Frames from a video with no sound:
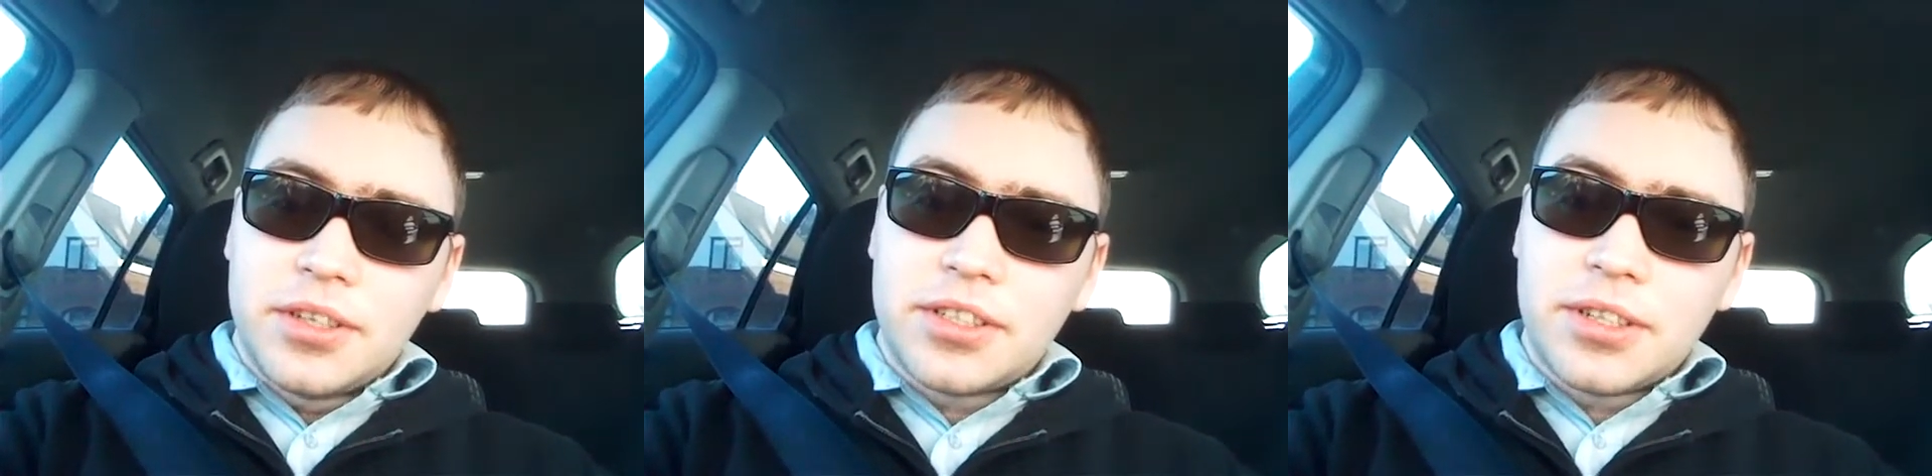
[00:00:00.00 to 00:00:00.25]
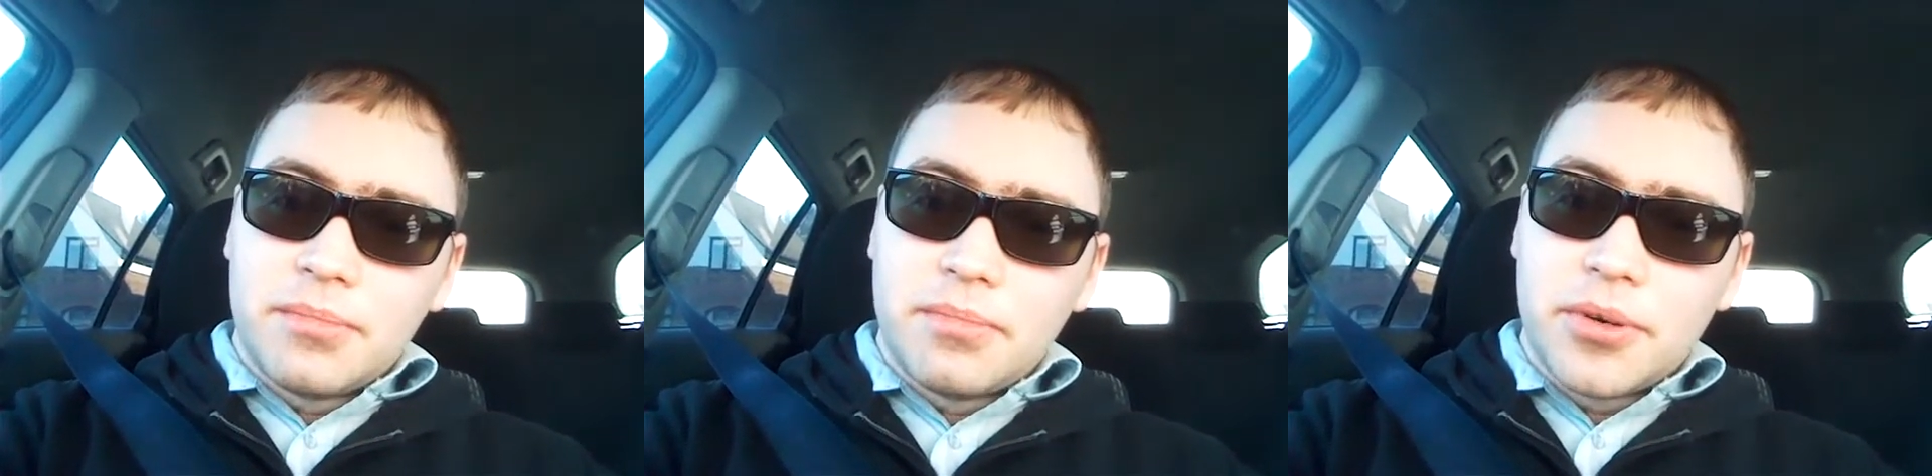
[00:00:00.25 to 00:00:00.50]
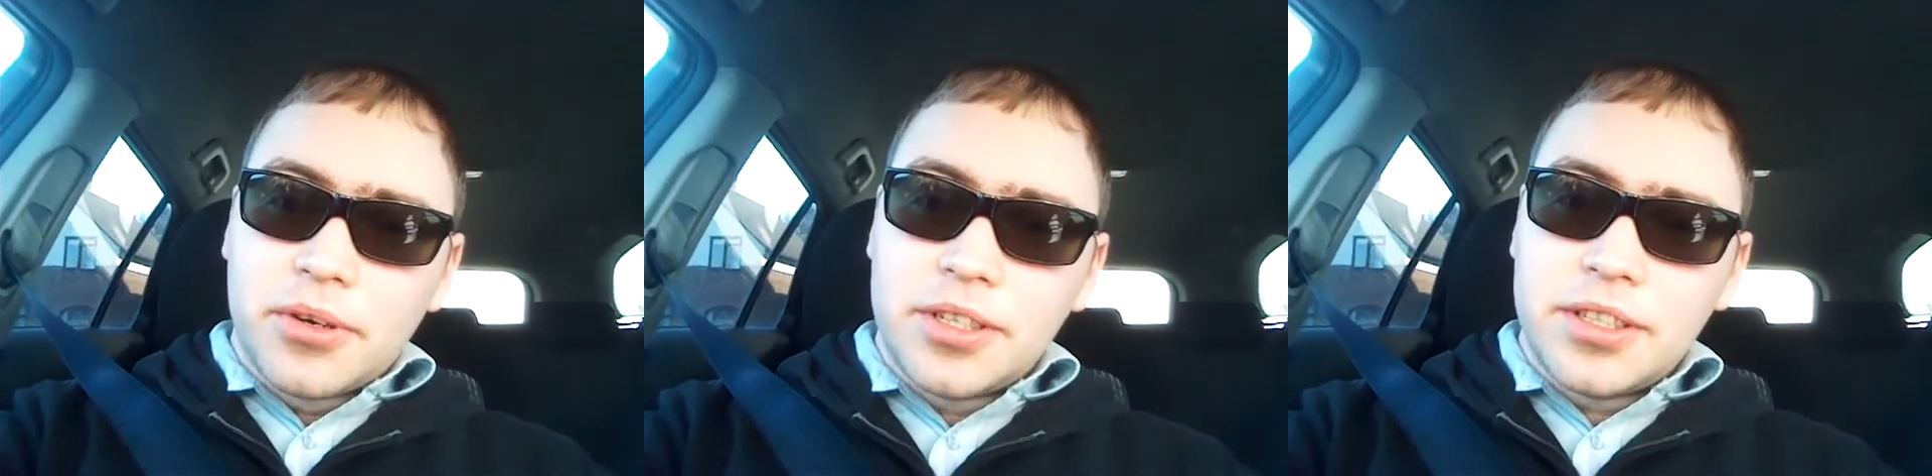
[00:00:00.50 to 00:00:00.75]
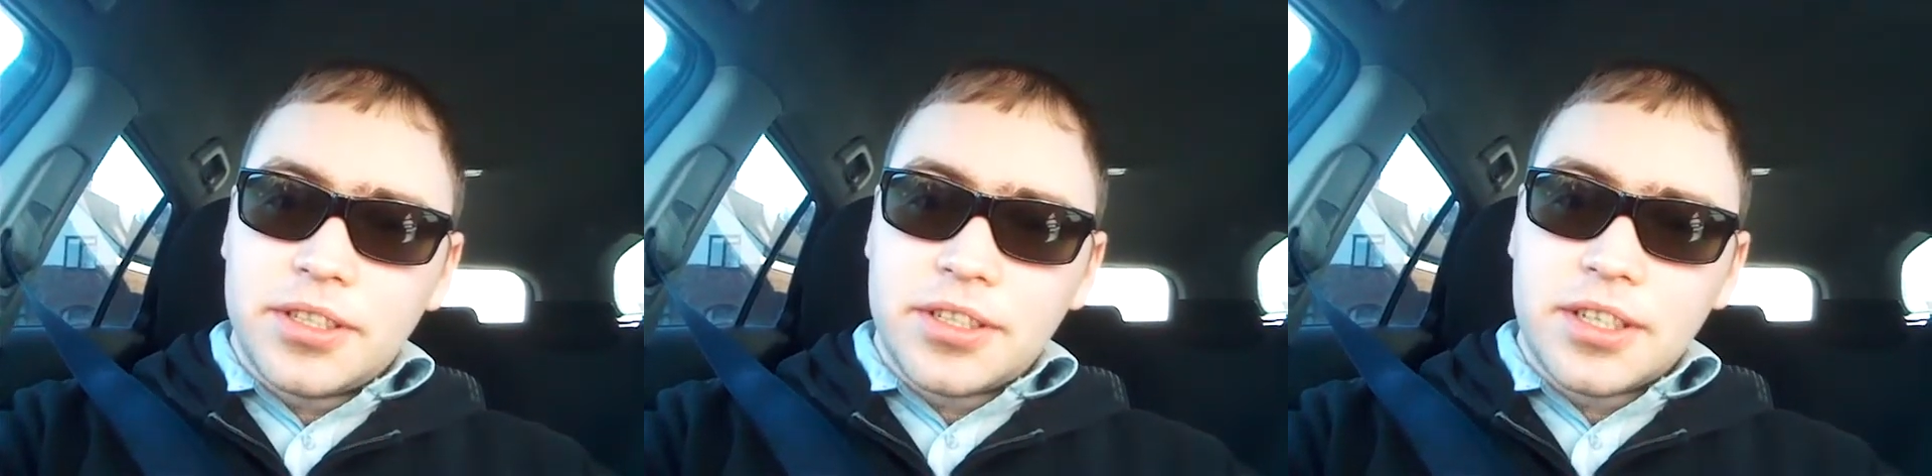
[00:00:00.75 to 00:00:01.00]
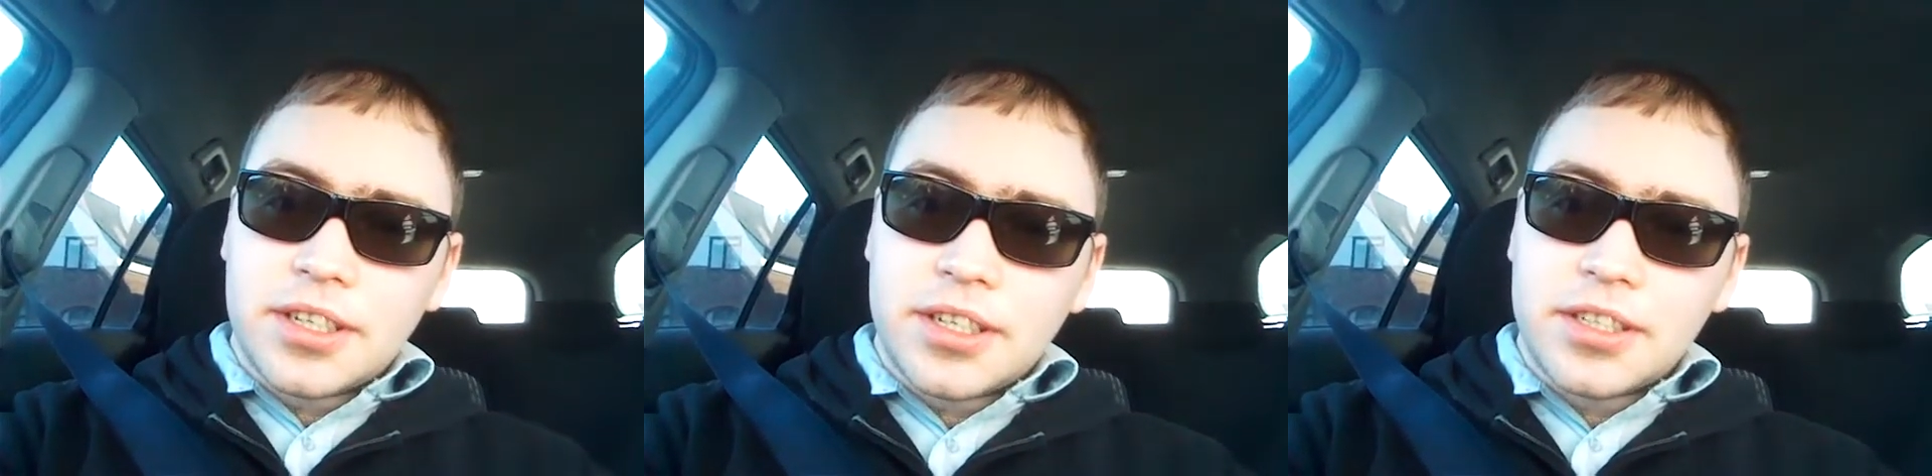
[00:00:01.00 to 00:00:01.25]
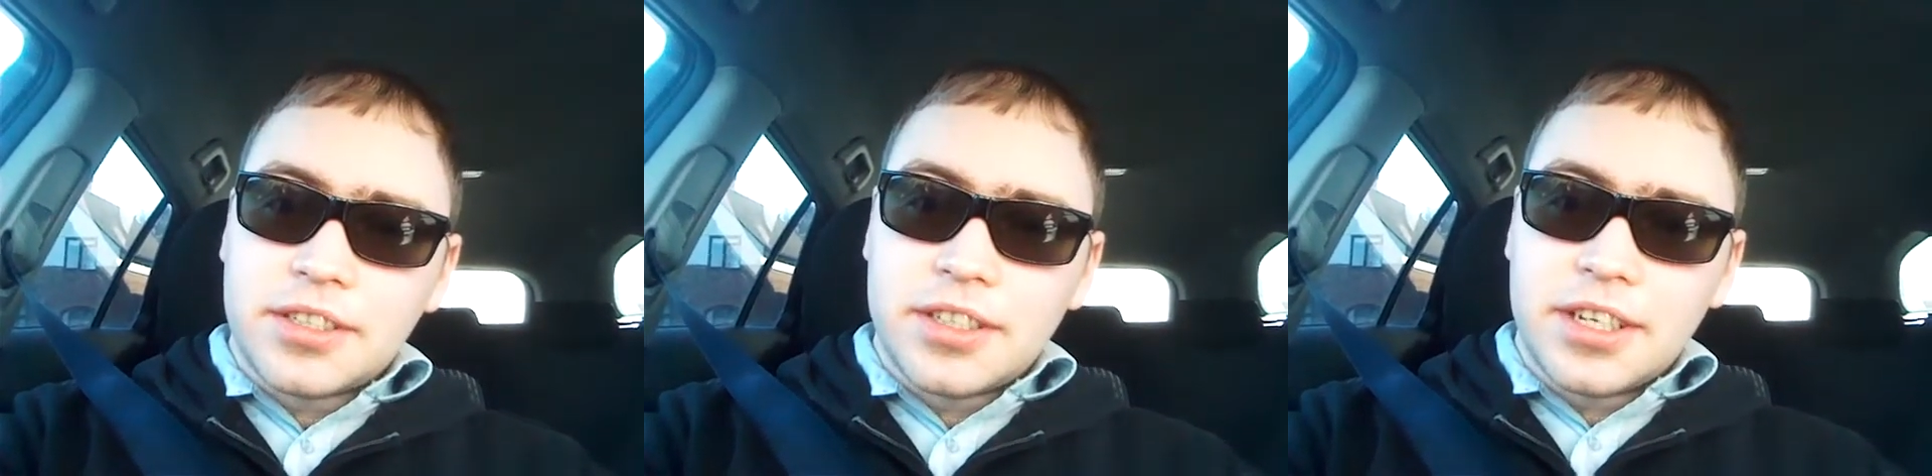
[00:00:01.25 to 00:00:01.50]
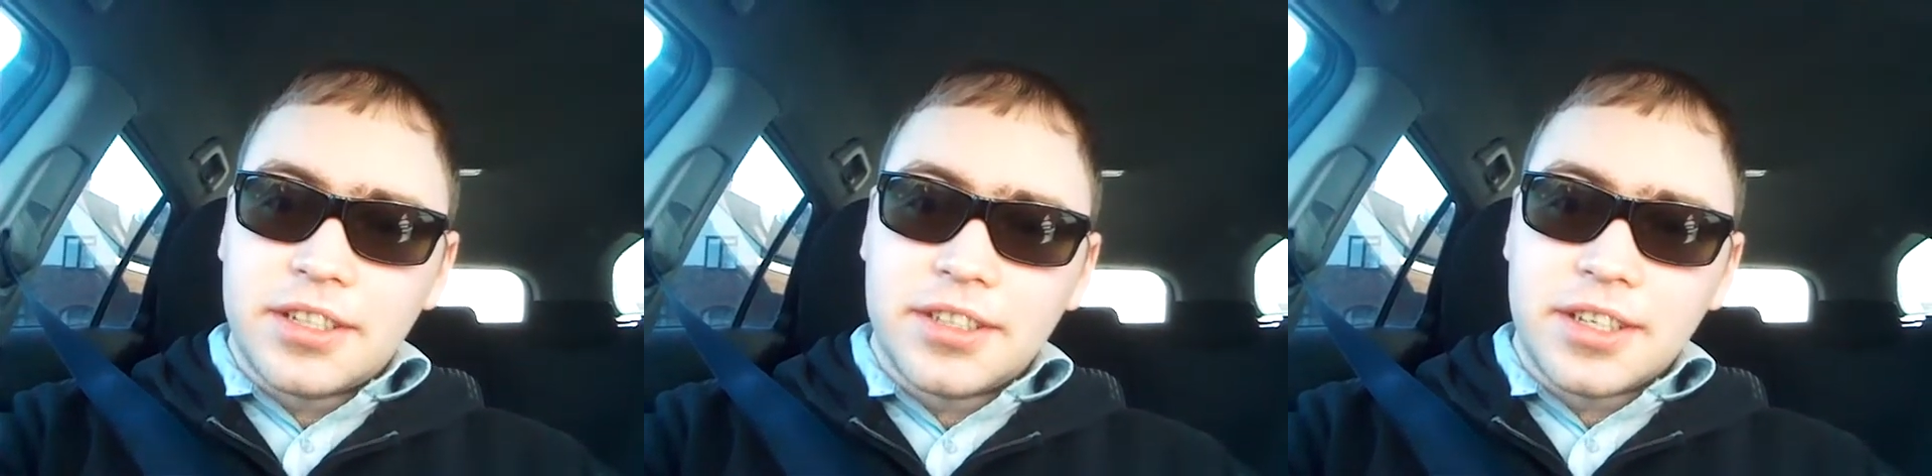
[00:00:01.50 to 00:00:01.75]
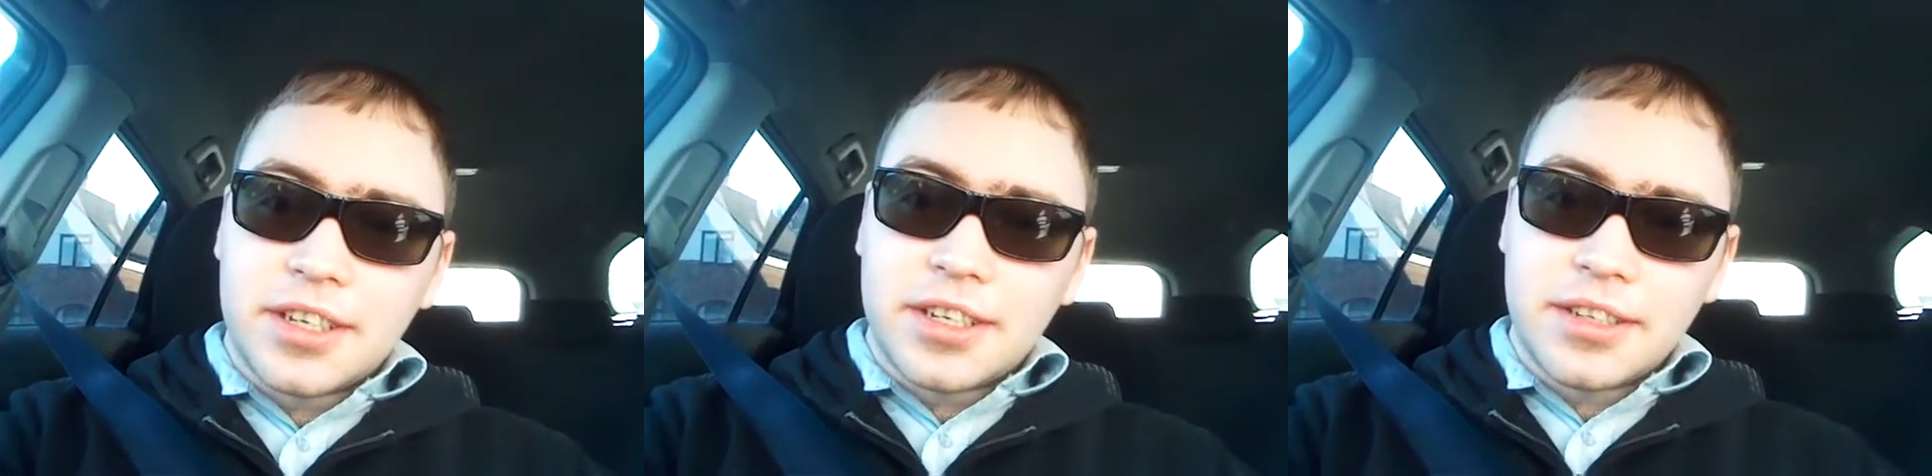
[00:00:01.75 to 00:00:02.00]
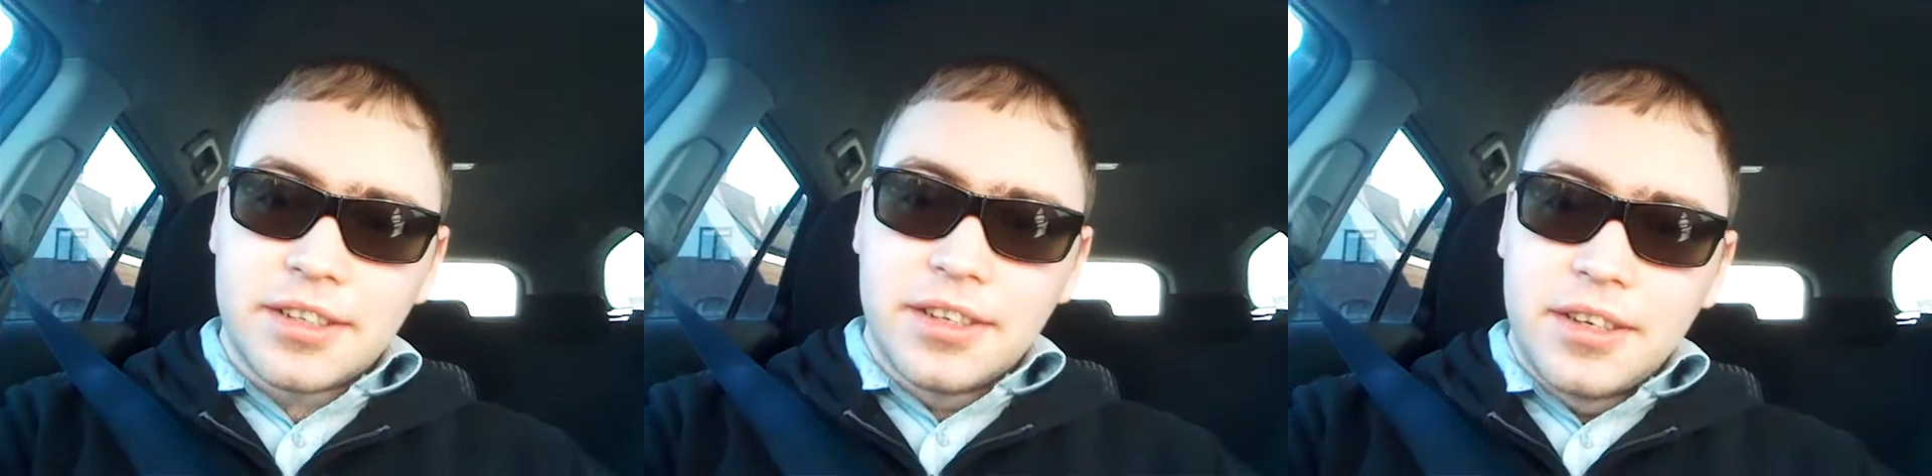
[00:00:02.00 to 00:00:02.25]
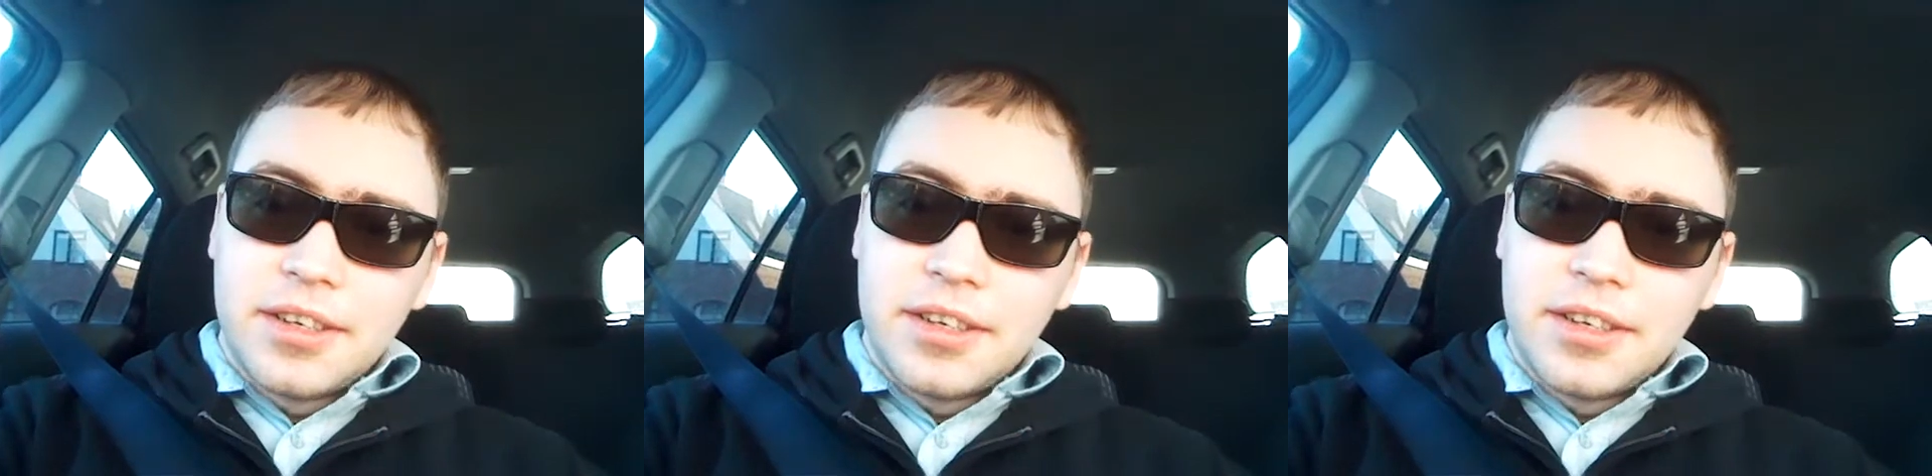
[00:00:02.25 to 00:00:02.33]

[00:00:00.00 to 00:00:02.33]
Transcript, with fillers: at some point stating